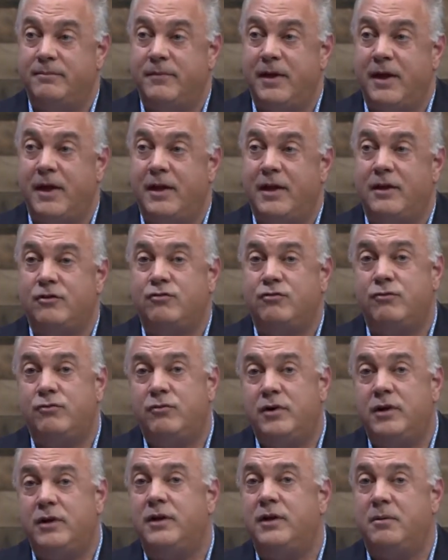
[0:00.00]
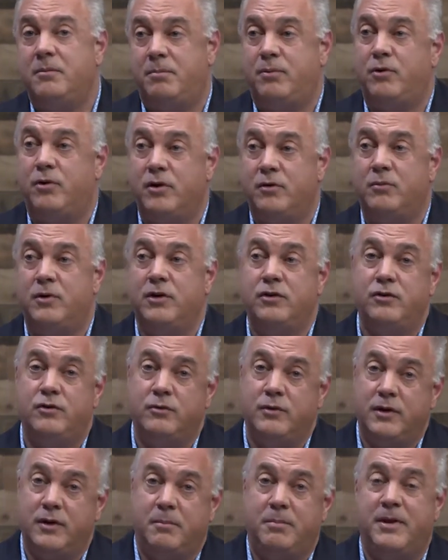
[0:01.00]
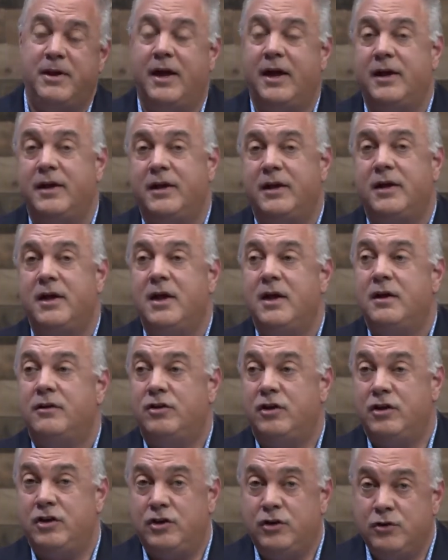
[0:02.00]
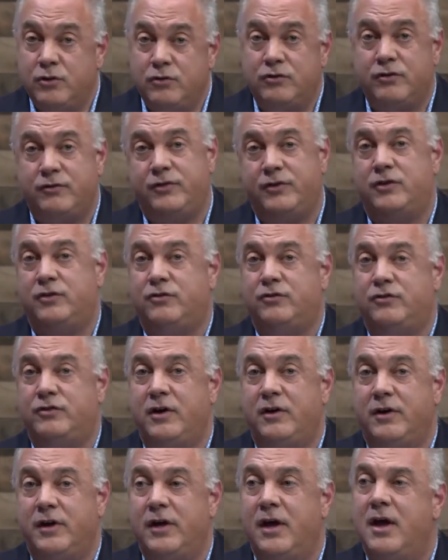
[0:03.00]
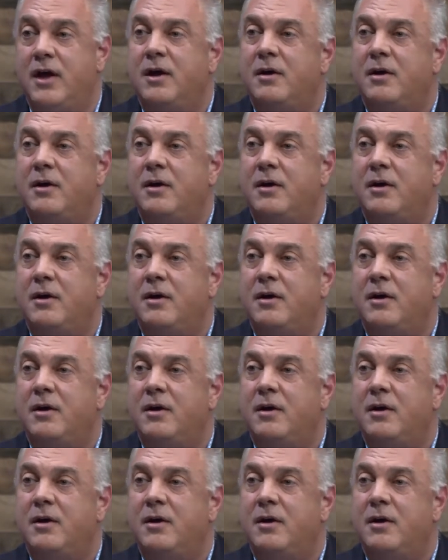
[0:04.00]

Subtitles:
And that's really important when you're doing the planning to use a fiduciary.